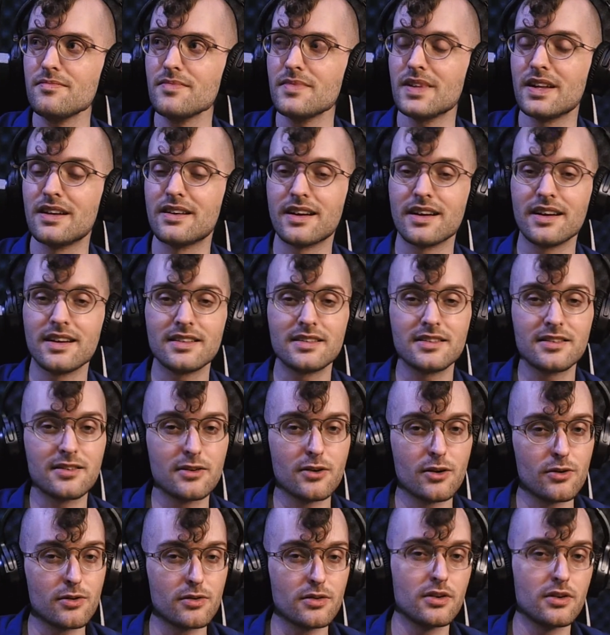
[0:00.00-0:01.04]
I didn't
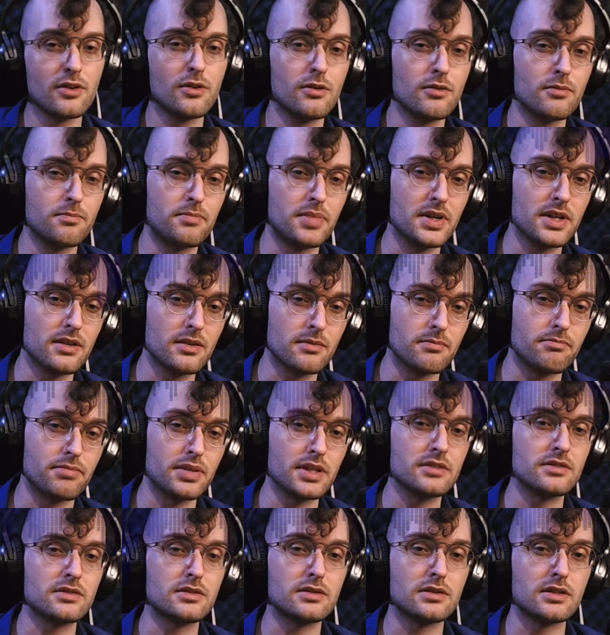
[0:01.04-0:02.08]
go no big
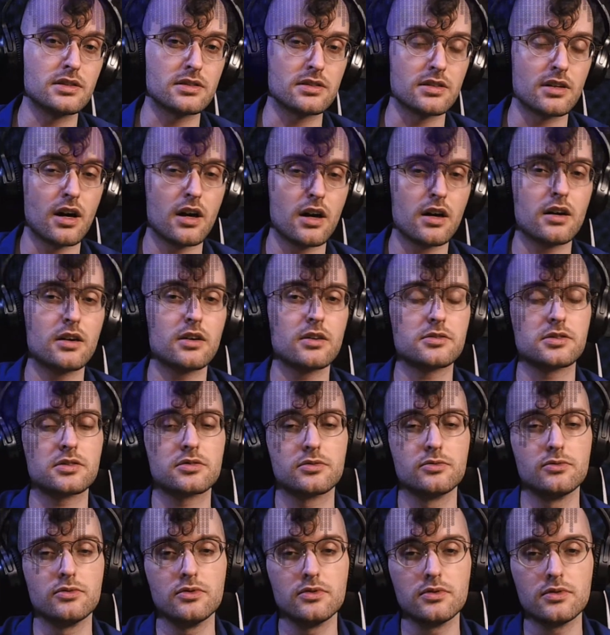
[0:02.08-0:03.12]
business law
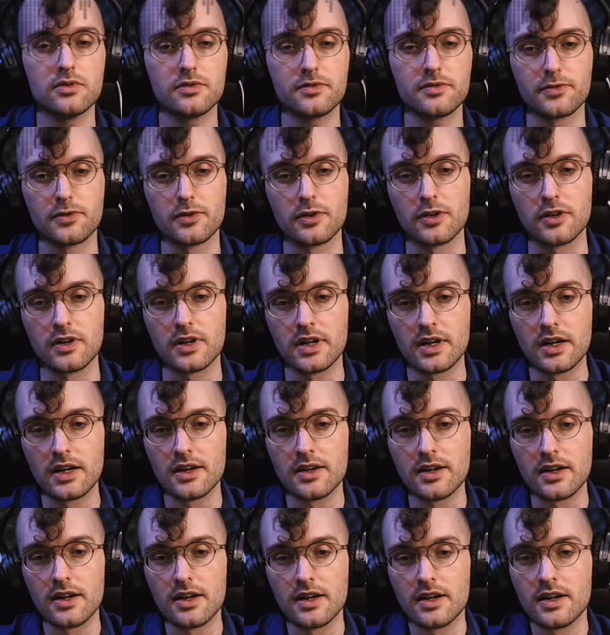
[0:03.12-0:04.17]
school for
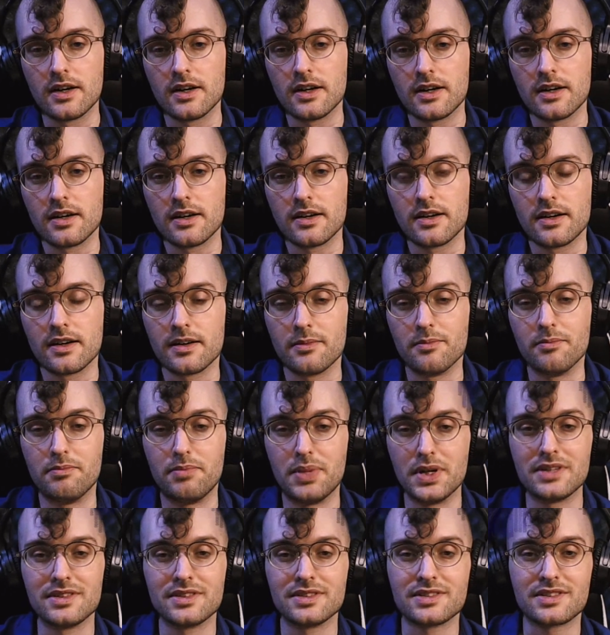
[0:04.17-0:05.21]

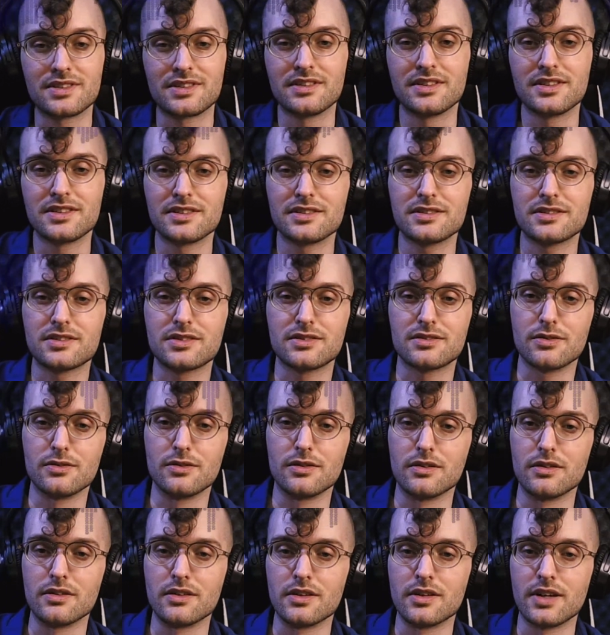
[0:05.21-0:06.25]
business
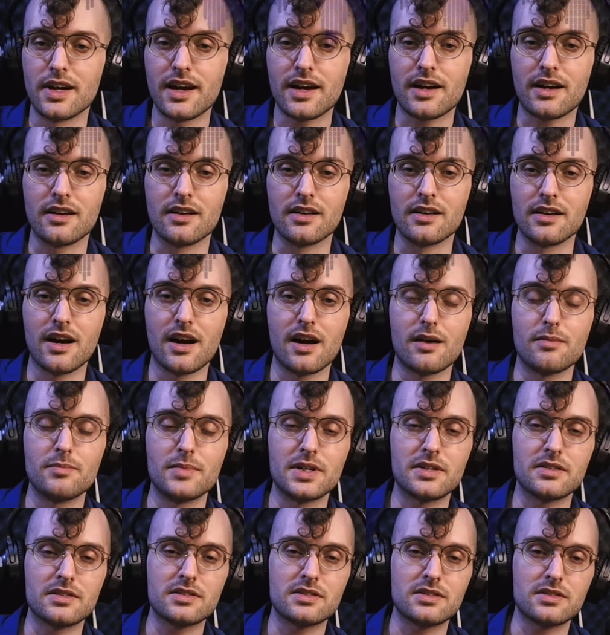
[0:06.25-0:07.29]
or
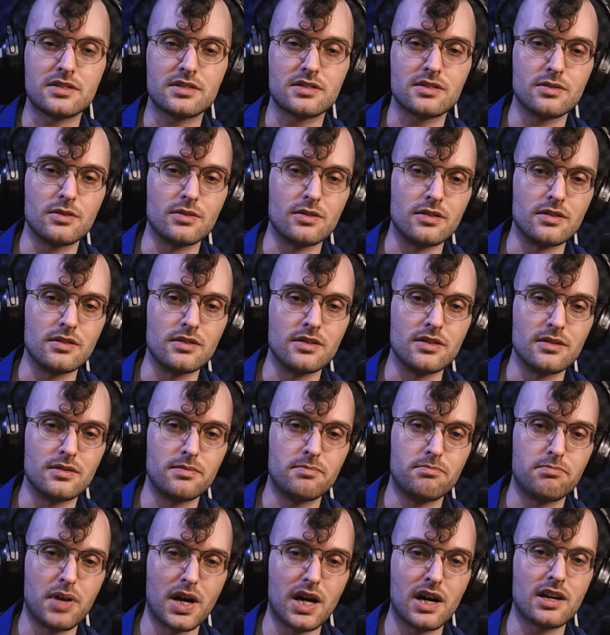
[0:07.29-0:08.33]
economics or
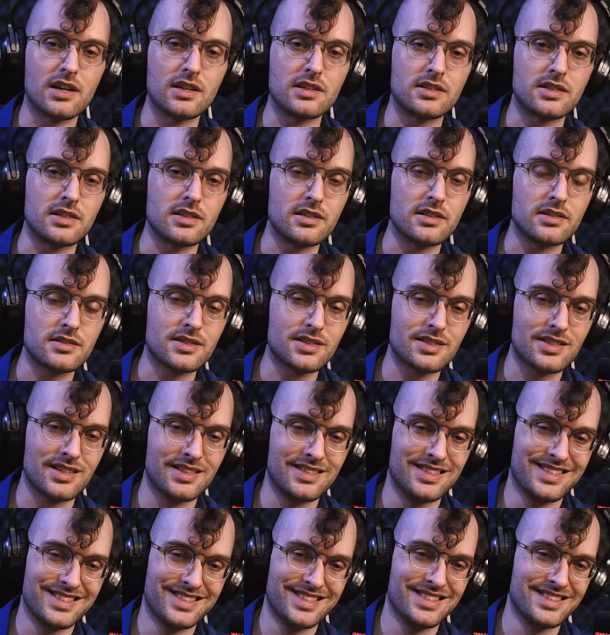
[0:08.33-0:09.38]
politics.
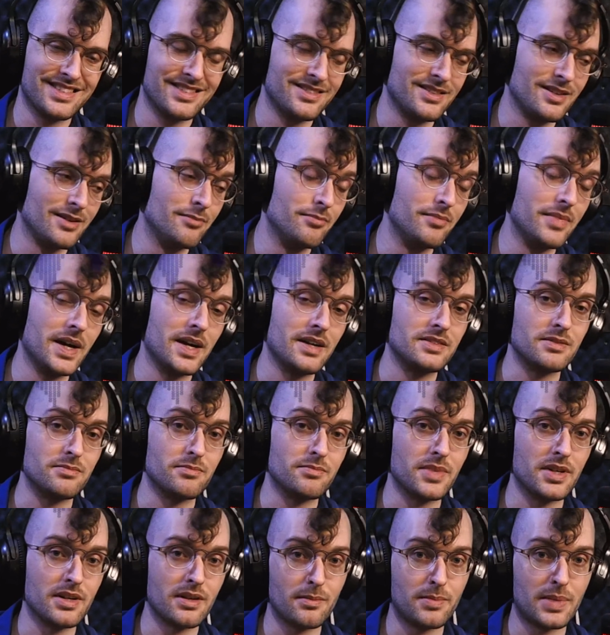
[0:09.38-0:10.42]
Imagine
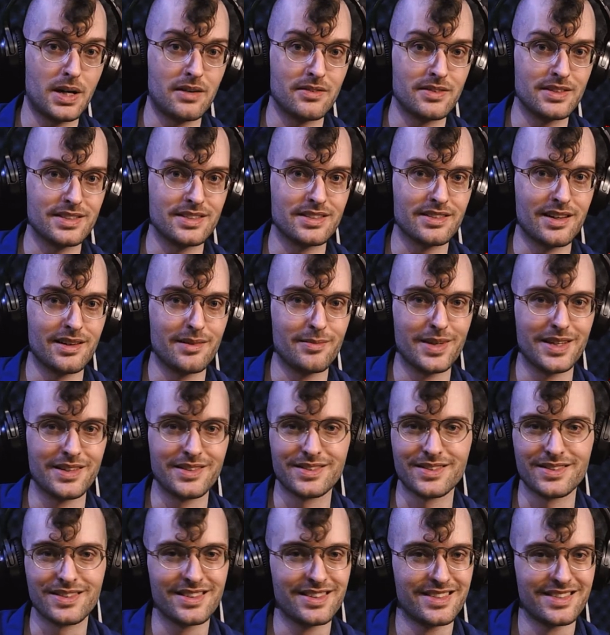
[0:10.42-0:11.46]
being a poli-sci
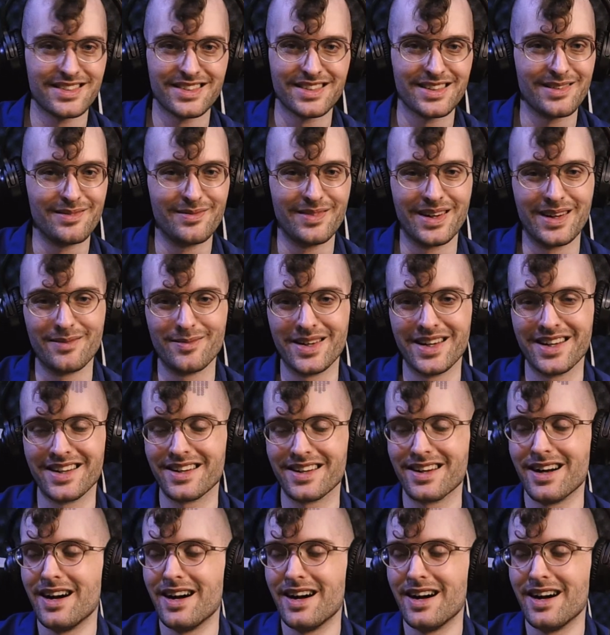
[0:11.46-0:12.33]
major. Come on, man.